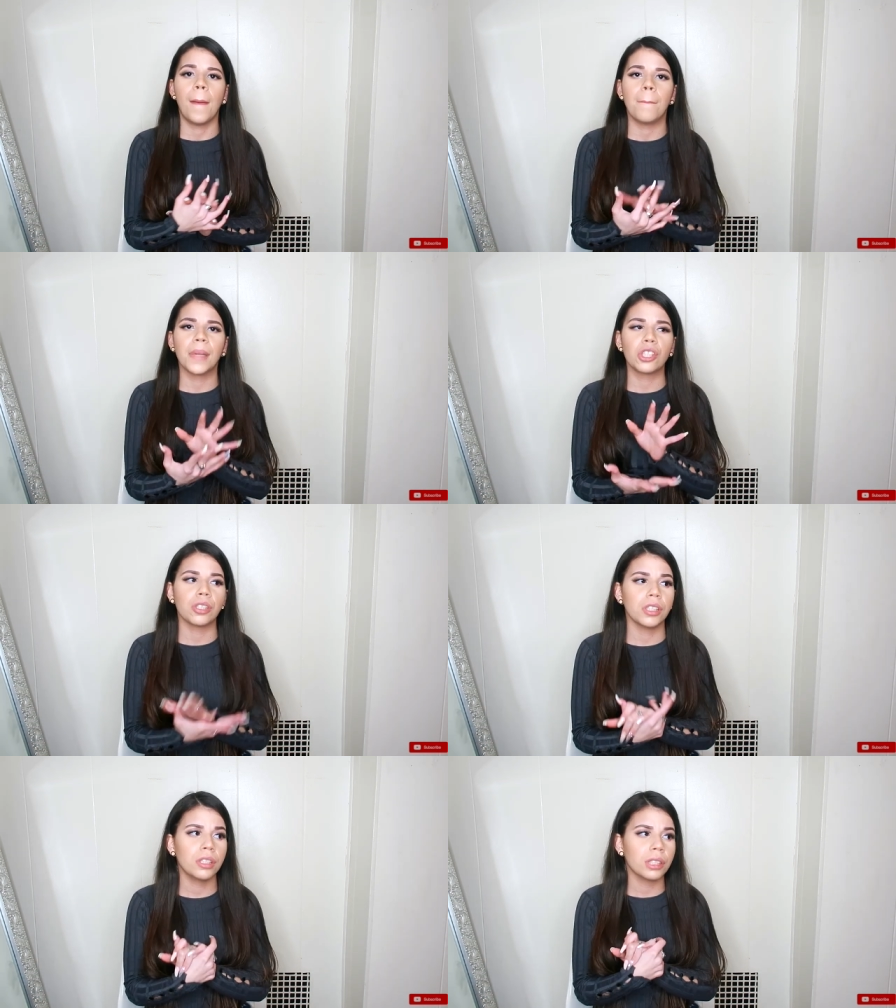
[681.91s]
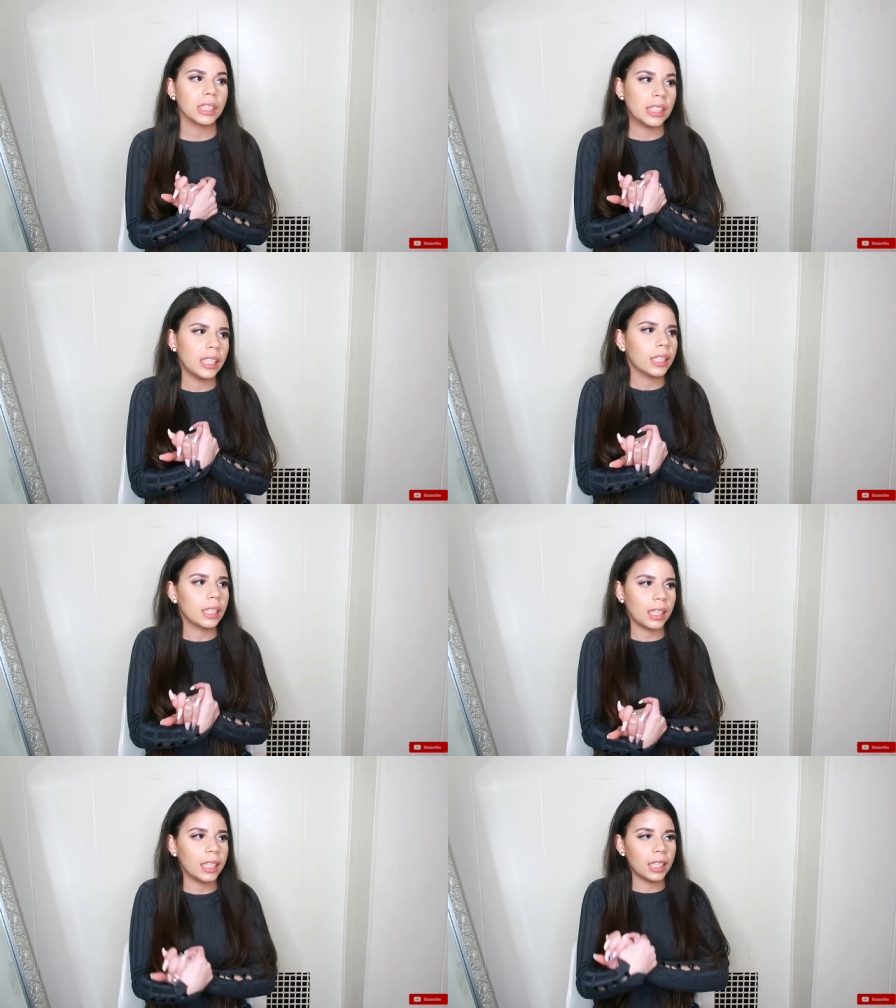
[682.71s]
Make sure you eat
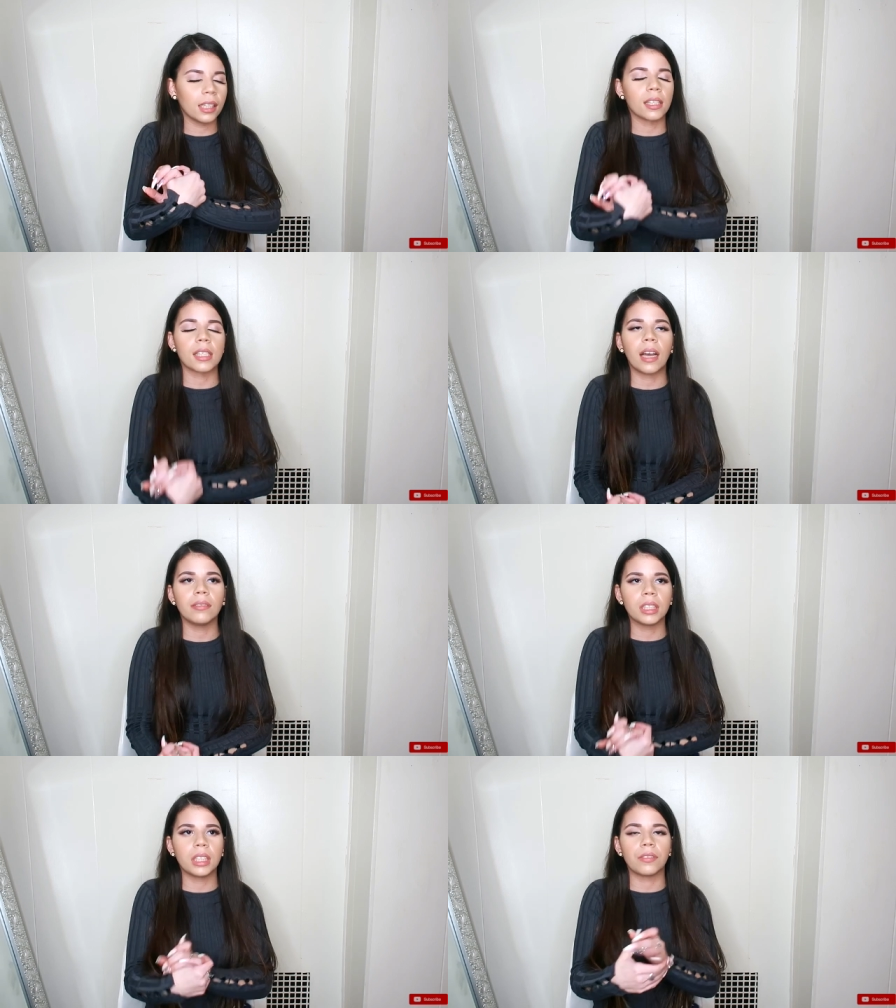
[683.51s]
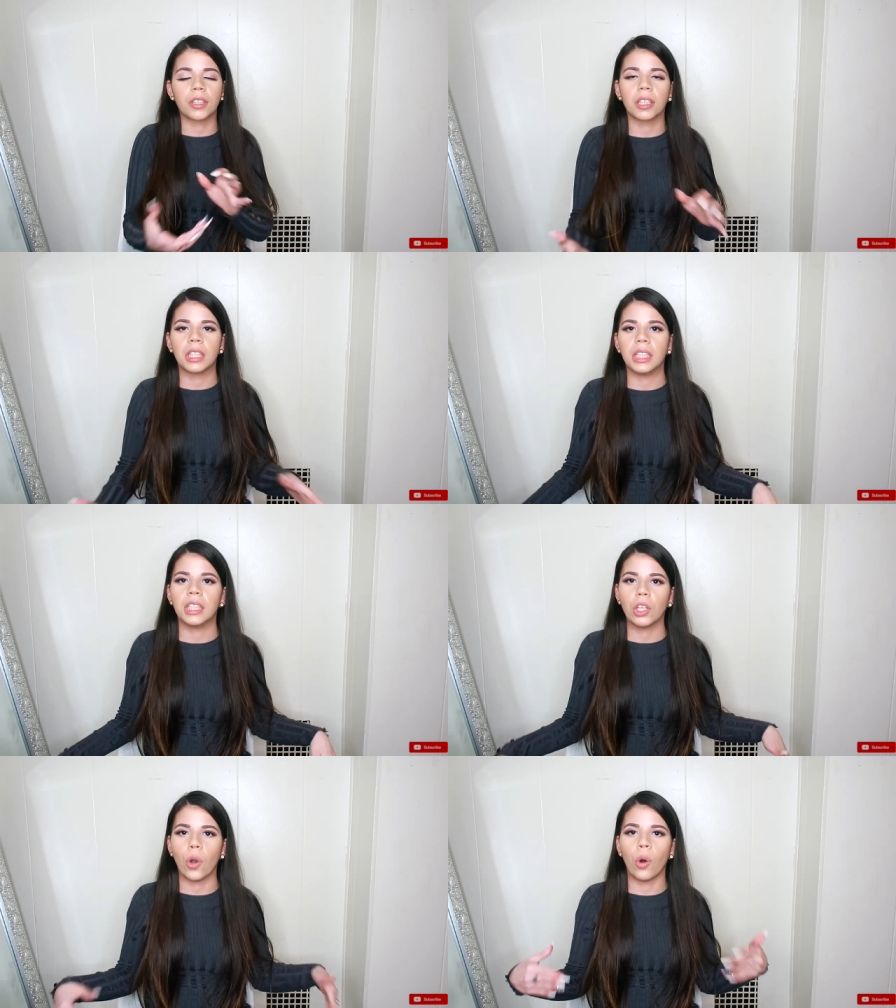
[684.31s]
clean because obviously if you're going to
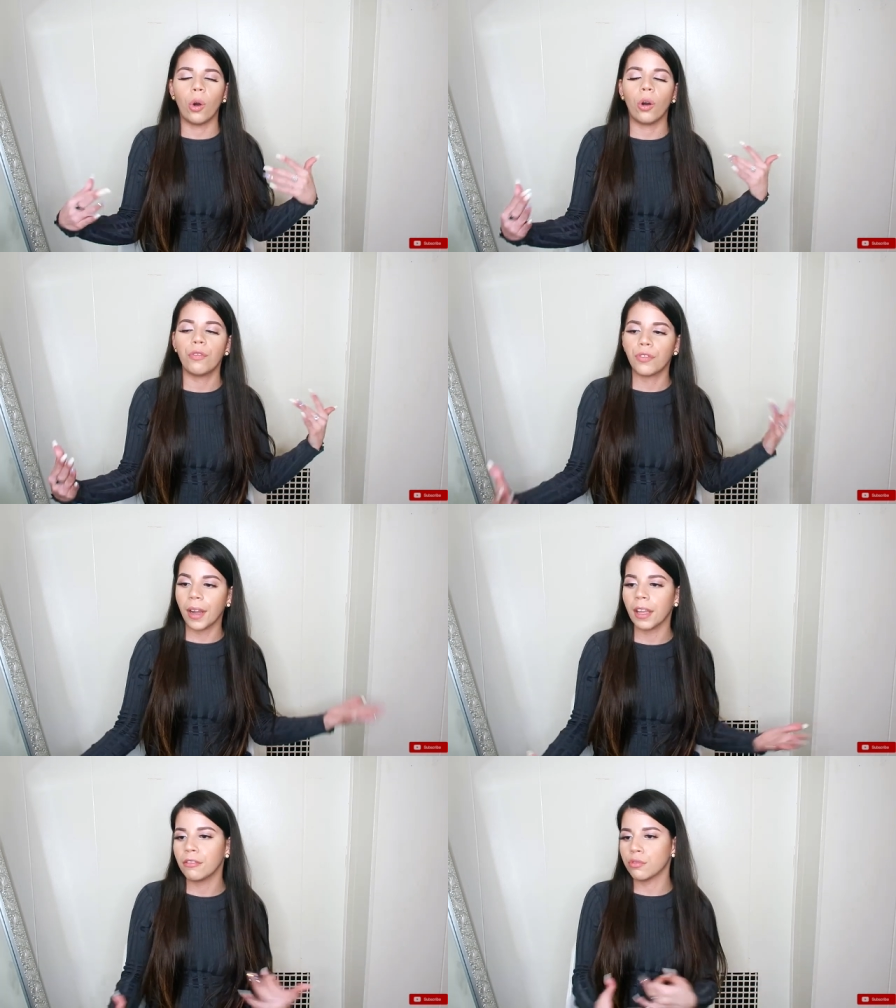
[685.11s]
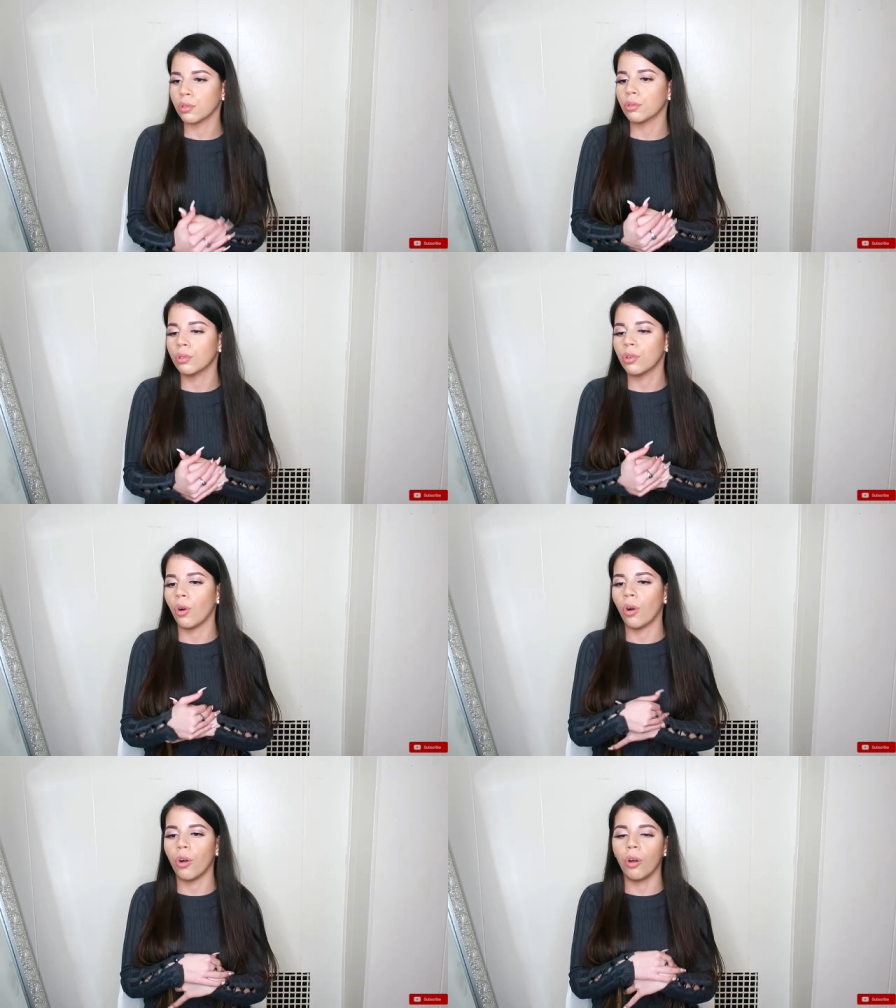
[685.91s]
eat all fried food,
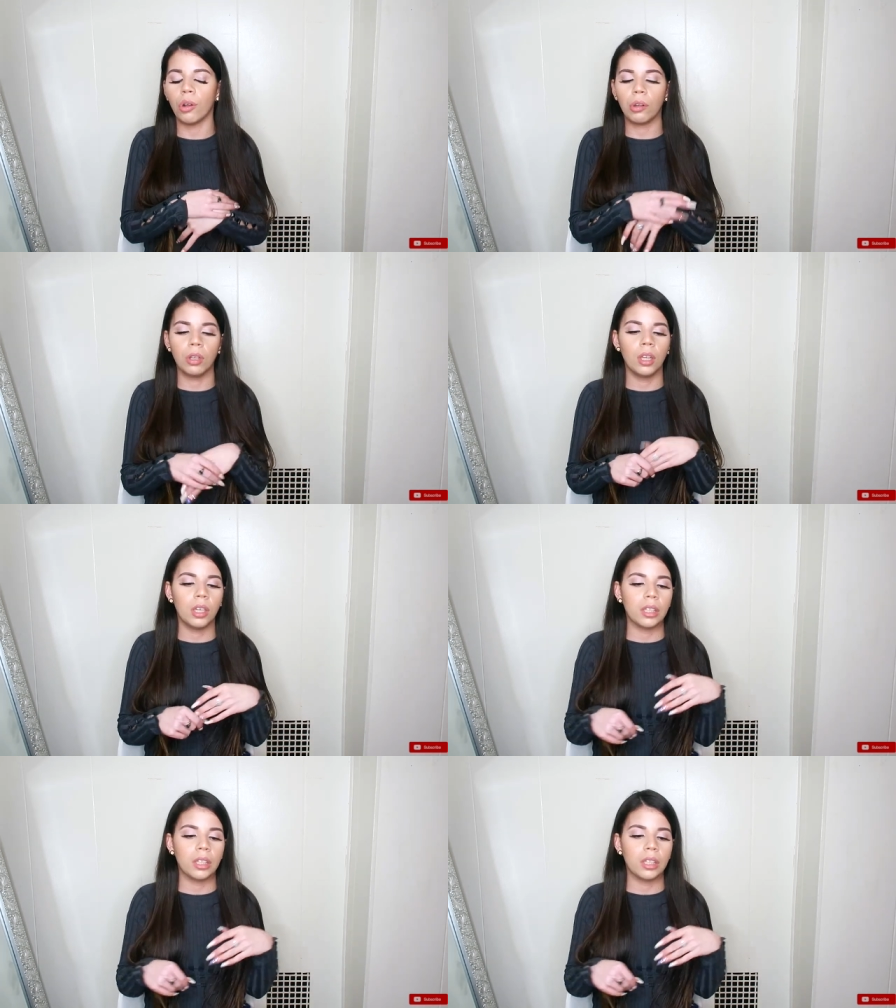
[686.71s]
all